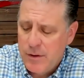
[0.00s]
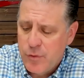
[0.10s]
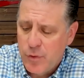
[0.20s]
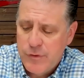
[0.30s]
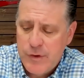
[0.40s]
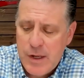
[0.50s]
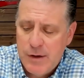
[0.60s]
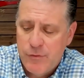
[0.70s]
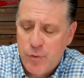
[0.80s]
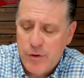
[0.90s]
towards the end
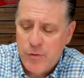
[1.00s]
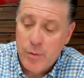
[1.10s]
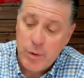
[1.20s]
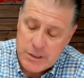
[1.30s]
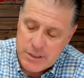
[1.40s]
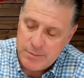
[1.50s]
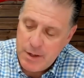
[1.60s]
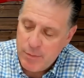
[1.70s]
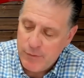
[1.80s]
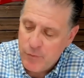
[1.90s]
of twenty twenty-one,
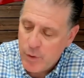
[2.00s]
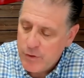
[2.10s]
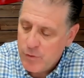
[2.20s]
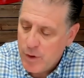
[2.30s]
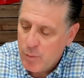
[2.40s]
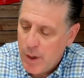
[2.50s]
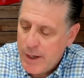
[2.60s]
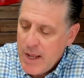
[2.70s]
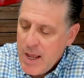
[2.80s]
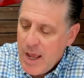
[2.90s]
September of twenty twenty-one,